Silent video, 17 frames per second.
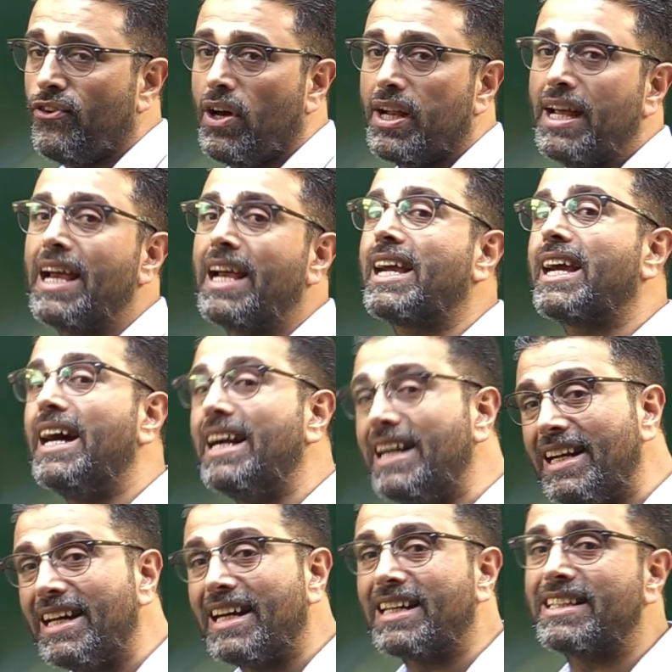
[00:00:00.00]
for a
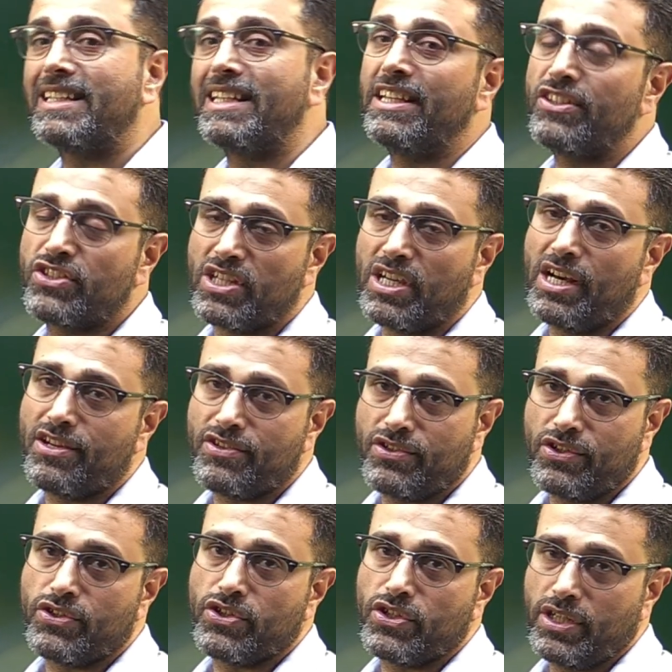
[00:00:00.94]
conducting
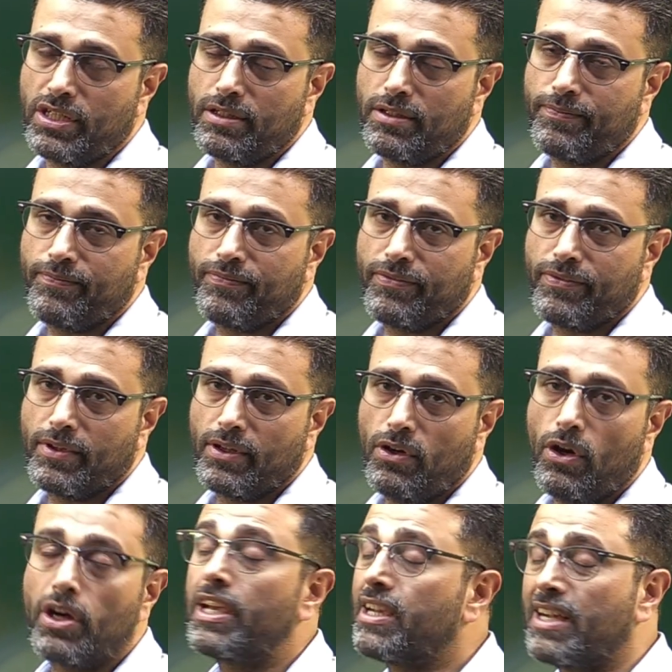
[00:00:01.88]
charged shell,
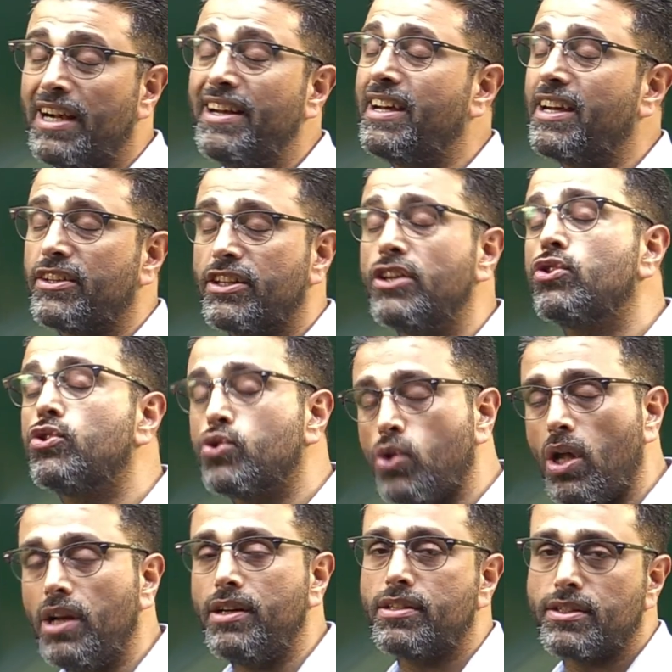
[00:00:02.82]
okay, conducting
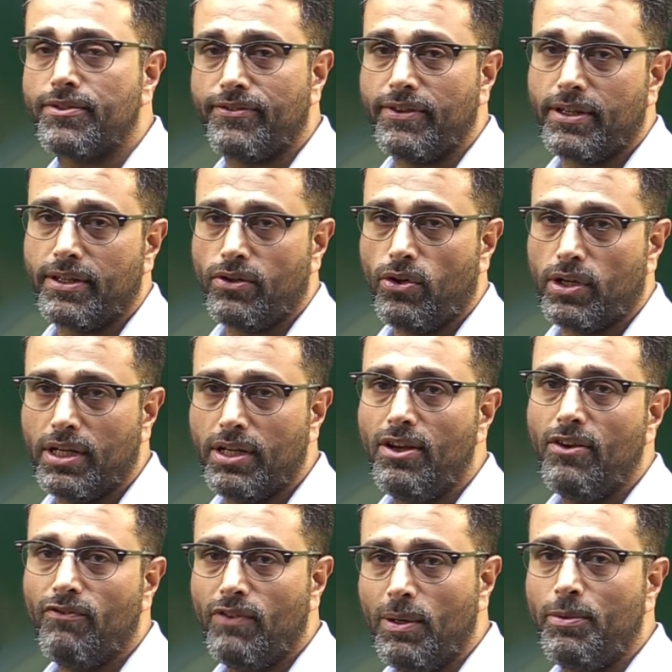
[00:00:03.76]
solid sphere, okay,
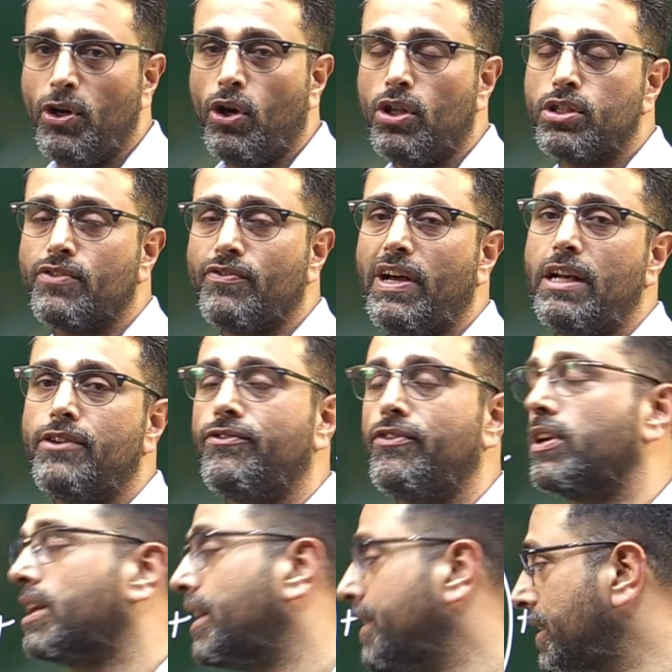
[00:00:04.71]
will be also valid
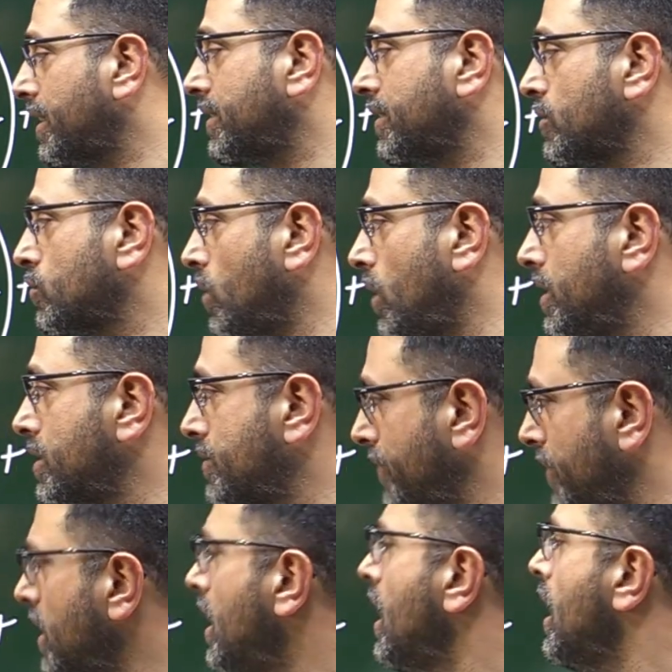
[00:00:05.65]
for conducting solid
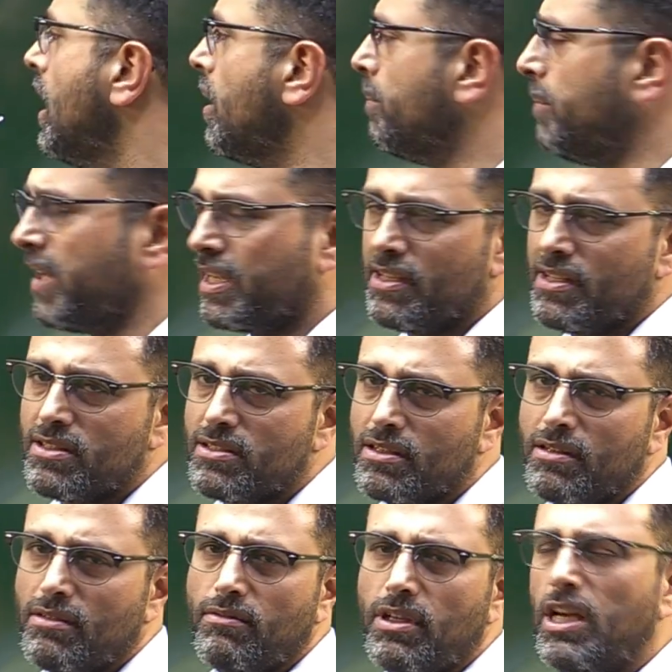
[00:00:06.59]
sphere, because
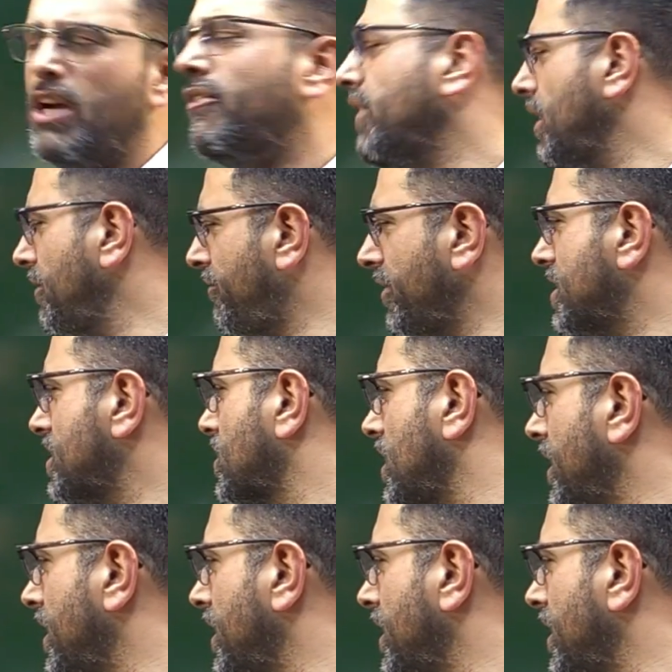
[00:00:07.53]
even if it's